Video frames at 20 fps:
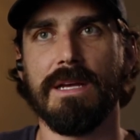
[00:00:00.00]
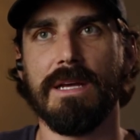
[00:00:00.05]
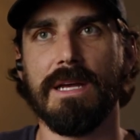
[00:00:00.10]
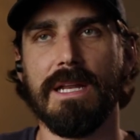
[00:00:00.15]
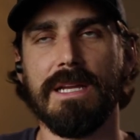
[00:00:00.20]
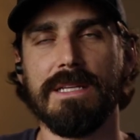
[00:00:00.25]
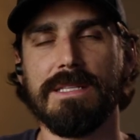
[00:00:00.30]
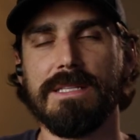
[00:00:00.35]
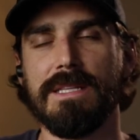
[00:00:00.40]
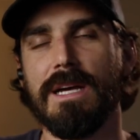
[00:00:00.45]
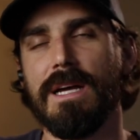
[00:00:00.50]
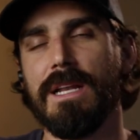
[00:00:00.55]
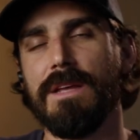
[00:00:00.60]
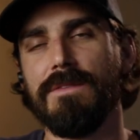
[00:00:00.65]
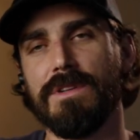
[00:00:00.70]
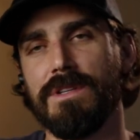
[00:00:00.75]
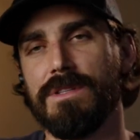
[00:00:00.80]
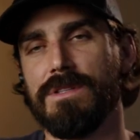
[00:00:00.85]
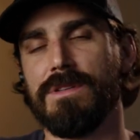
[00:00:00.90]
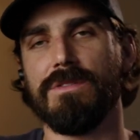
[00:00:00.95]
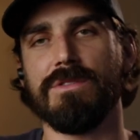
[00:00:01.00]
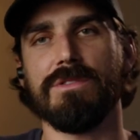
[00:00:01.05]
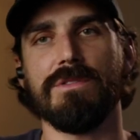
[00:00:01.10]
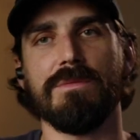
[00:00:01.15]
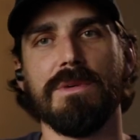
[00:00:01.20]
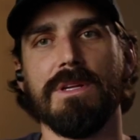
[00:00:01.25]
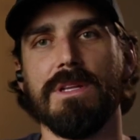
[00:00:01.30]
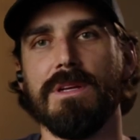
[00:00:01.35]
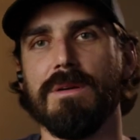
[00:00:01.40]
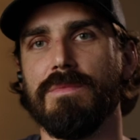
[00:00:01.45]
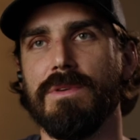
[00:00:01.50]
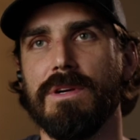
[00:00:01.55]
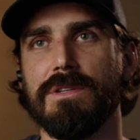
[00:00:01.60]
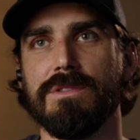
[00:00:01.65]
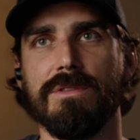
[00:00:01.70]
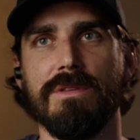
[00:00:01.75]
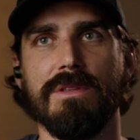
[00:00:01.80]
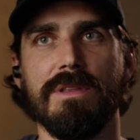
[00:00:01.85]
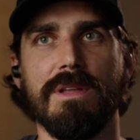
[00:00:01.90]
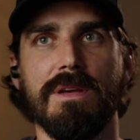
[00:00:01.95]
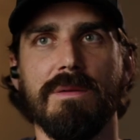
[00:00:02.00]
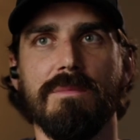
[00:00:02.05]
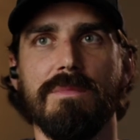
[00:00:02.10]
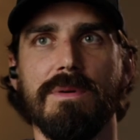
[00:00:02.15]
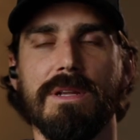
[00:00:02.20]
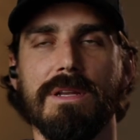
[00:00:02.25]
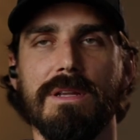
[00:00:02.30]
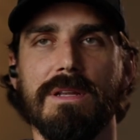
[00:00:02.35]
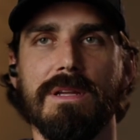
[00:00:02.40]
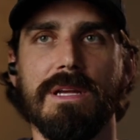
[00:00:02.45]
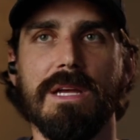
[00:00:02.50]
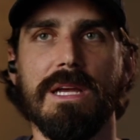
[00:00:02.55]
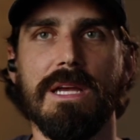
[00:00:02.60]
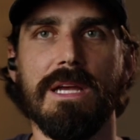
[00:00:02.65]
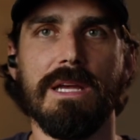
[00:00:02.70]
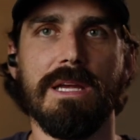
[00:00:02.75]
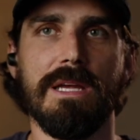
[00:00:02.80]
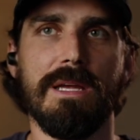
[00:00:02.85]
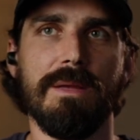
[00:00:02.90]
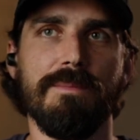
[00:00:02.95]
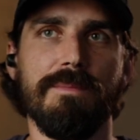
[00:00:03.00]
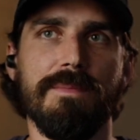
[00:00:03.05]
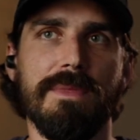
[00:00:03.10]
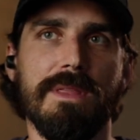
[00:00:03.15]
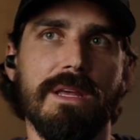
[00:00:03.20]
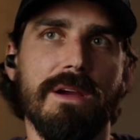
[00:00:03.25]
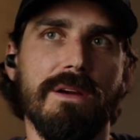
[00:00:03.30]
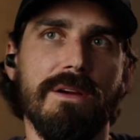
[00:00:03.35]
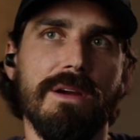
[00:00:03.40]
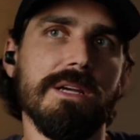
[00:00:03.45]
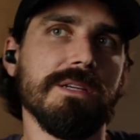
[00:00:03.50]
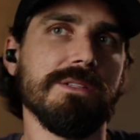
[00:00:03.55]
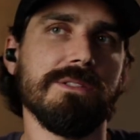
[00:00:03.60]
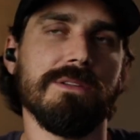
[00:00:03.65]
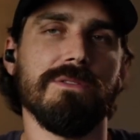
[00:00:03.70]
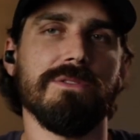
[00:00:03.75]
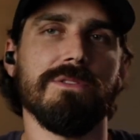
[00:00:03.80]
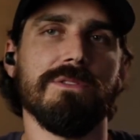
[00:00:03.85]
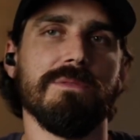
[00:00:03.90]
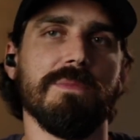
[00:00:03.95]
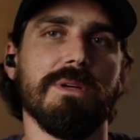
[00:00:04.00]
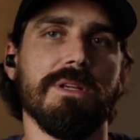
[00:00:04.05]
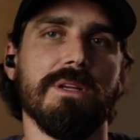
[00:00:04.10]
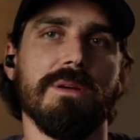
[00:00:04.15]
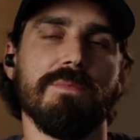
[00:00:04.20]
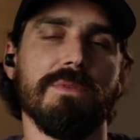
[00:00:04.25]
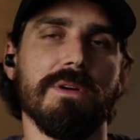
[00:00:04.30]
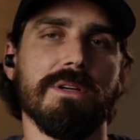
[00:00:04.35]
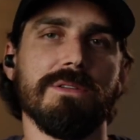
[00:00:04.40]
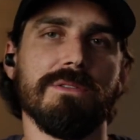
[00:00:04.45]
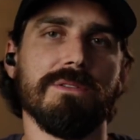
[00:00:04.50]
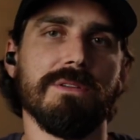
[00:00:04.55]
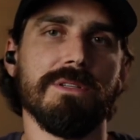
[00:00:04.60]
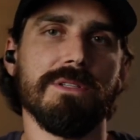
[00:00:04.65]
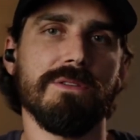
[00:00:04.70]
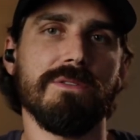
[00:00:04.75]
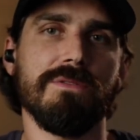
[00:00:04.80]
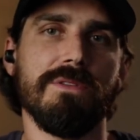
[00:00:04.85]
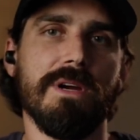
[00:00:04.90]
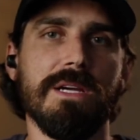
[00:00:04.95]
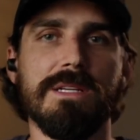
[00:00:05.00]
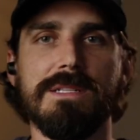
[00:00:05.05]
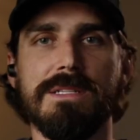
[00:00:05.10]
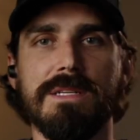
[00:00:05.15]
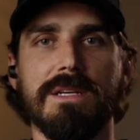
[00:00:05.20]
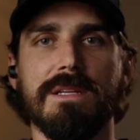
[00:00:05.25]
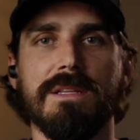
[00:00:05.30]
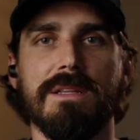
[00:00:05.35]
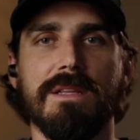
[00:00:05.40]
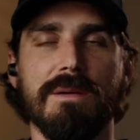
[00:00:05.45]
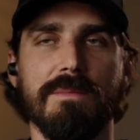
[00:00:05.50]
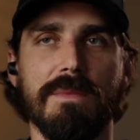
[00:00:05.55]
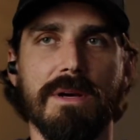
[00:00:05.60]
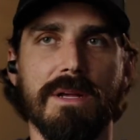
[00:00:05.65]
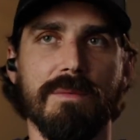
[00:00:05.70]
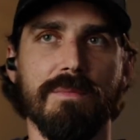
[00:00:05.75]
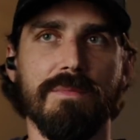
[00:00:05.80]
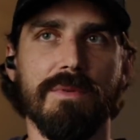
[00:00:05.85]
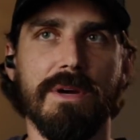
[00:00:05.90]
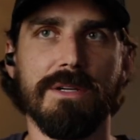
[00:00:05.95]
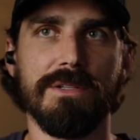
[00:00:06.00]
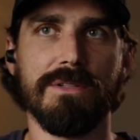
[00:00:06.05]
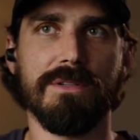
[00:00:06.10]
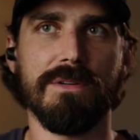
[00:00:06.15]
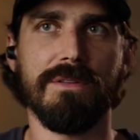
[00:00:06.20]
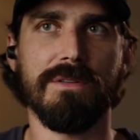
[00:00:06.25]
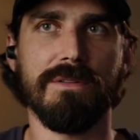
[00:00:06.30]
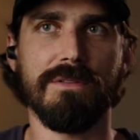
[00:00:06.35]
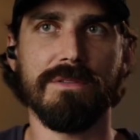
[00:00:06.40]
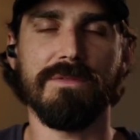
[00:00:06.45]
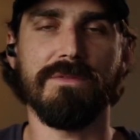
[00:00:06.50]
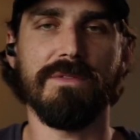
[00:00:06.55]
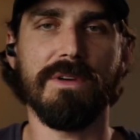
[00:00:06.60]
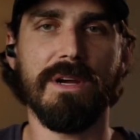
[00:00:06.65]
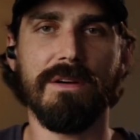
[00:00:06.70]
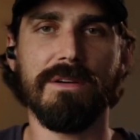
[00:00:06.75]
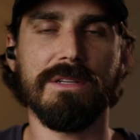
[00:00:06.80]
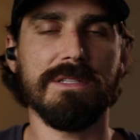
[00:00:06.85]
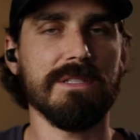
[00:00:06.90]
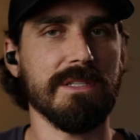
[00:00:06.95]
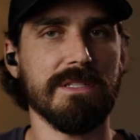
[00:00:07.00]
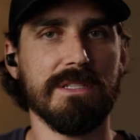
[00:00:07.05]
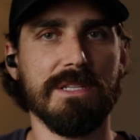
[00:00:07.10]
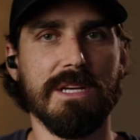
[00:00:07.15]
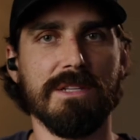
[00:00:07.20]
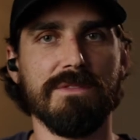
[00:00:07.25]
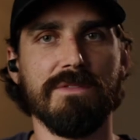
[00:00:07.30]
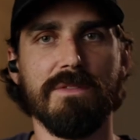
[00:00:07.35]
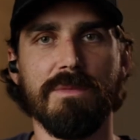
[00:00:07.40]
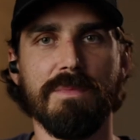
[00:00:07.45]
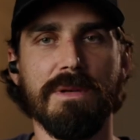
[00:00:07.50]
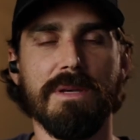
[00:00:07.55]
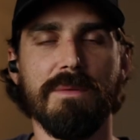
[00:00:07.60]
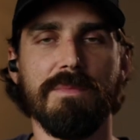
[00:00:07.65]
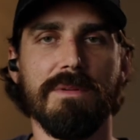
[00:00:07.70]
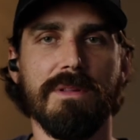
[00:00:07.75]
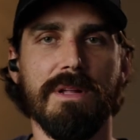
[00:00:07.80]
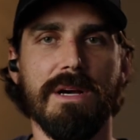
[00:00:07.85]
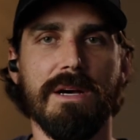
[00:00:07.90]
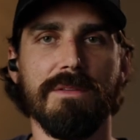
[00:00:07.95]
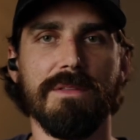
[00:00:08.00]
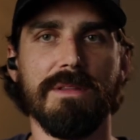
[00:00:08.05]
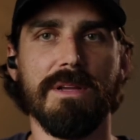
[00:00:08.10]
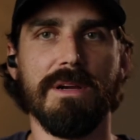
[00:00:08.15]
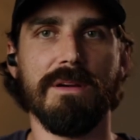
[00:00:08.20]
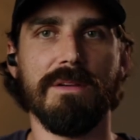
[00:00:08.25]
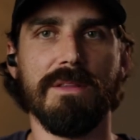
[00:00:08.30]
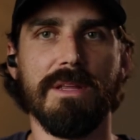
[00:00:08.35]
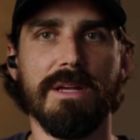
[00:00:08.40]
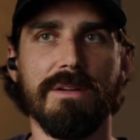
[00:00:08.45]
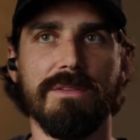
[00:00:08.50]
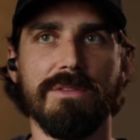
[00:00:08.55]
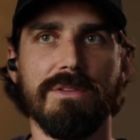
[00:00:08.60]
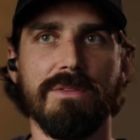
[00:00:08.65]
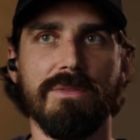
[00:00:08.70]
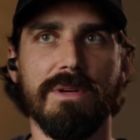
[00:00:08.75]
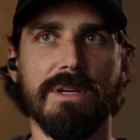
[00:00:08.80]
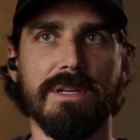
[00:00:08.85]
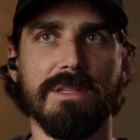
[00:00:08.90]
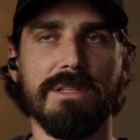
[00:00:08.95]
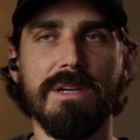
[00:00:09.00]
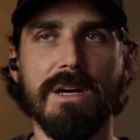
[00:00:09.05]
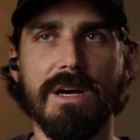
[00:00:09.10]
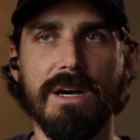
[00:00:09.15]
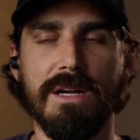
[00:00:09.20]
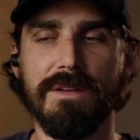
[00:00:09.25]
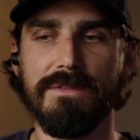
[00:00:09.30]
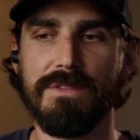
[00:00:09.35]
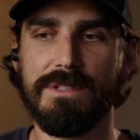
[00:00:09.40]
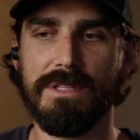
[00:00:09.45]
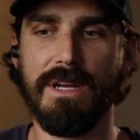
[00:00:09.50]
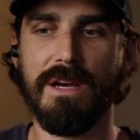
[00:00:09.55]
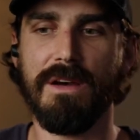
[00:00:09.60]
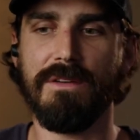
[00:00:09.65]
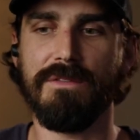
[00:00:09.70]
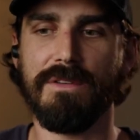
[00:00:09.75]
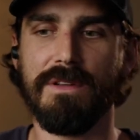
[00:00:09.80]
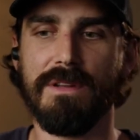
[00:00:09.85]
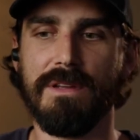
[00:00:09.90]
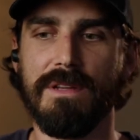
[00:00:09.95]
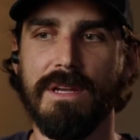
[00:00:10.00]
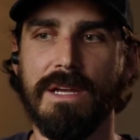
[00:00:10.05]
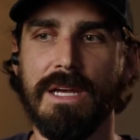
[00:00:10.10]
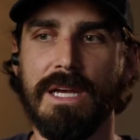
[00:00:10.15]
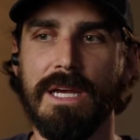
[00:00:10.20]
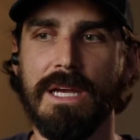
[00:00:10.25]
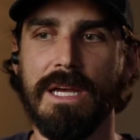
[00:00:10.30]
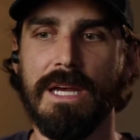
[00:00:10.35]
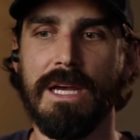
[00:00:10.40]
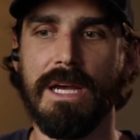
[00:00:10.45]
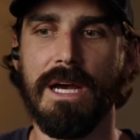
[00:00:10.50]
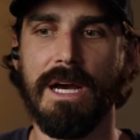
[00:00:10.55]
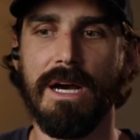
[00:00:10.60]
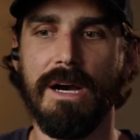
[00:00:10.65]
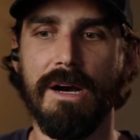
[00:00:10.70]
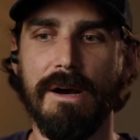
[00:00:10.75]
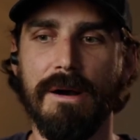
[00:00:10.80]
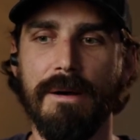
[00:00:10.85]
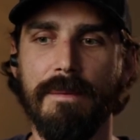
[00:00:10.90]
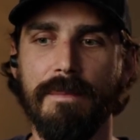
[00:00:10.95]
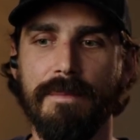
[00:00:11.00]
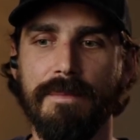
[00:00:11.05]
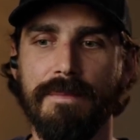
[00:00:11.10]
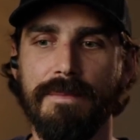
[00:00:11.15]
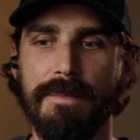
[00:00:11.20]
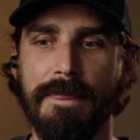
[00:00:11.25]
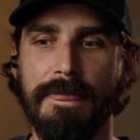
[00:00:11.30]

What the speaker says: and it's not even a social media pressure thing, but there is social media pressure, and it's crazy the amount of pressure. And there's very successful people out there that are doing a ton of stuff. And